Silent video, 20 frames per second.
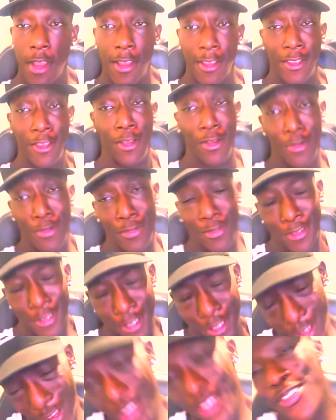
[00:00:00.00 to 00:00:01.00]
Yo,
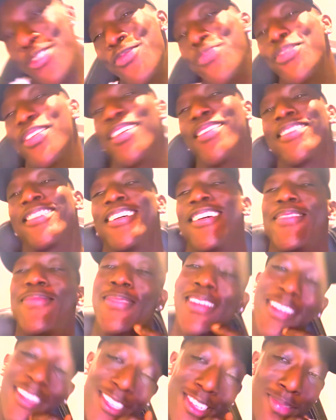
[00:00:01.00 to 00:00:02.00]
yo, Prime Time
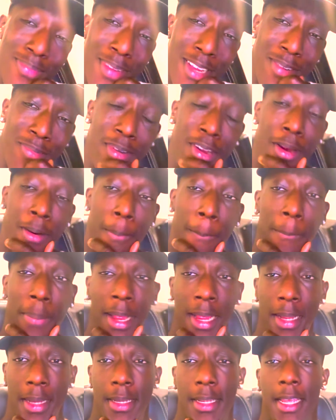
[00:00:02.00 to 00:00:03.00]
Nation, man. We are
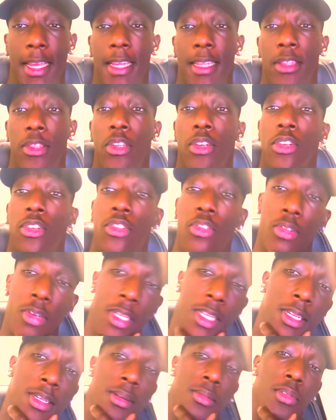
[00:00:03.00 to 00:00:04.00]
back at the
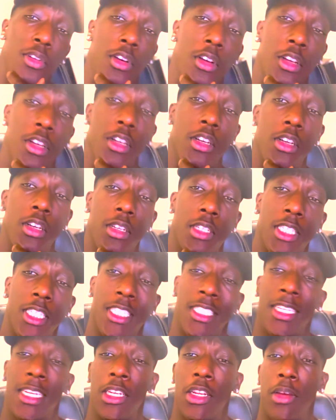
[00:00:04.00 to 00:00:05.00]
crib. Uh,
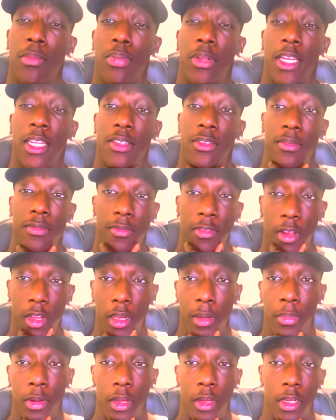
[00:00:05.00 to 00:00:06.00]
just got done playing some
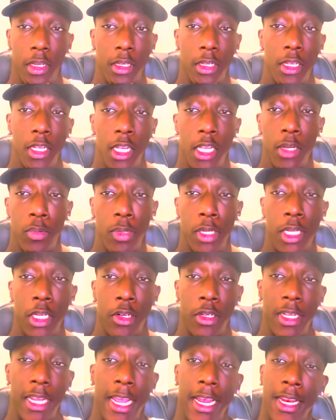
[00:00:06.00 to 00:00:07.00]
volleyball. We
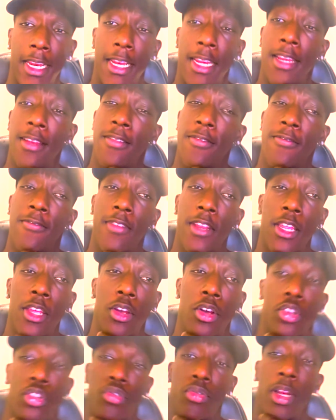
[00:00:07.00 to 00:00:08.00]
are editing the
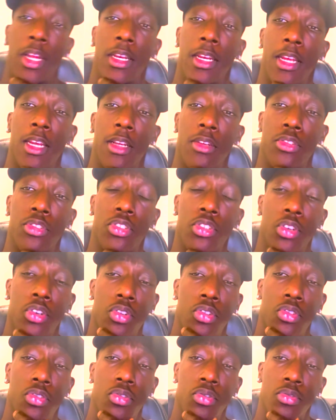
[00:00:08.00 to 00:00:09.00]
videos right now.
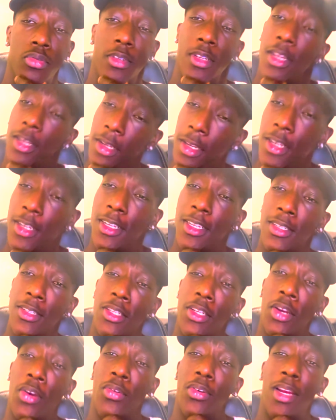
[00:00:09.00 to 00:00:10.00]
So, yeah, you
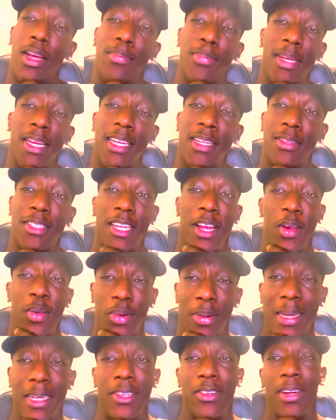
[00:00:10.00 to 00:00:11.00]
know, got back, stay on
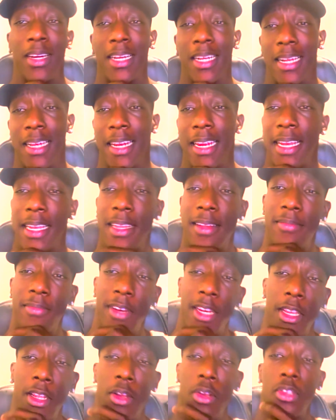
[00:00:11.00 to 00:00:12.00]
our grind, got to edit the
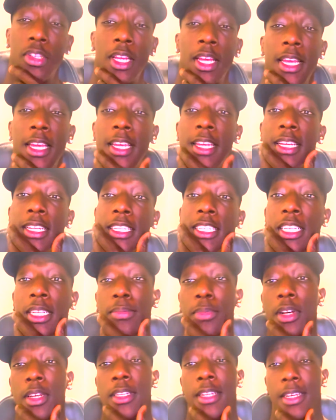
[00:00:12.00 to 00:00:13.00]
videos.
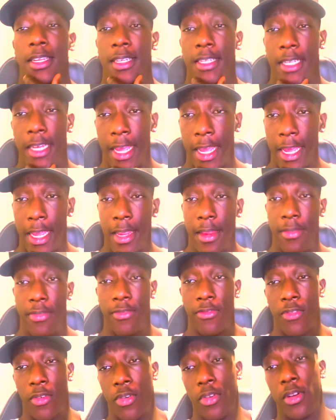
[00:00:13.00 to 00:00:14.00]
Gym of the day
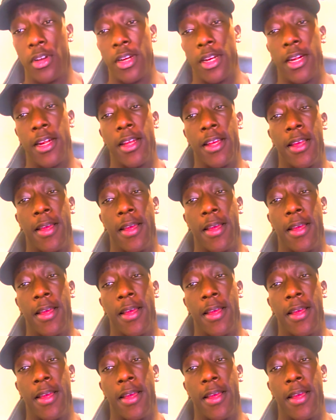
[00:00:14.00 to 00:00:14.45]
for